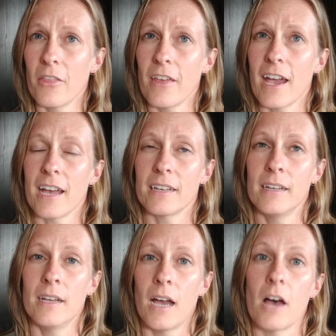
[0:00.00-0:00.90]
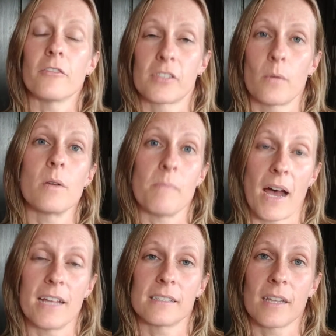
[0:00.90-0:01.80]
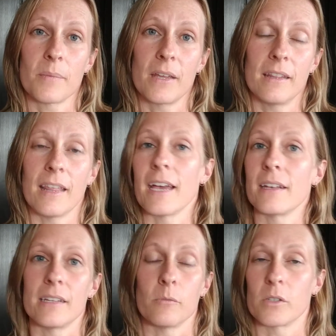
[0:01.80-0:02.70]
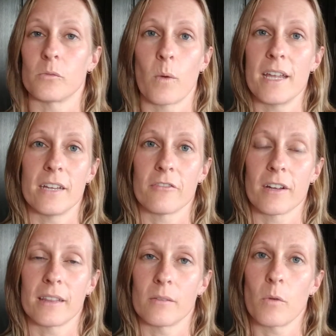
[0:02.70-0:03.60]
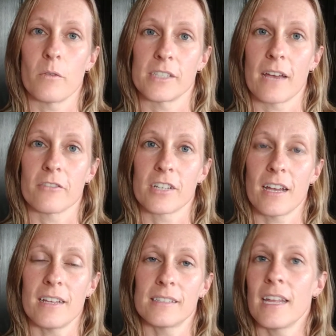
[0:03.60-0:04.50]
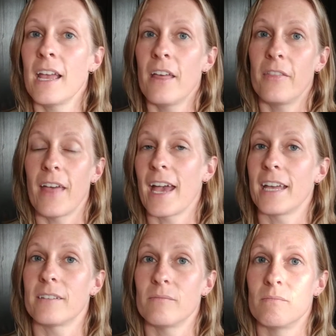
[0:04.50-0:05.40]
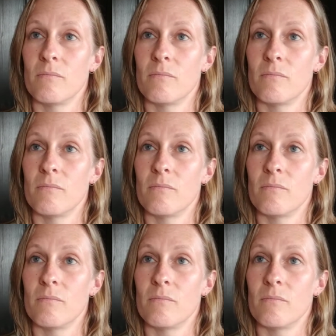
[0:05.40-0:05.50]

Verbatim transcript: that of someone buying something that it was way different than what was advertised that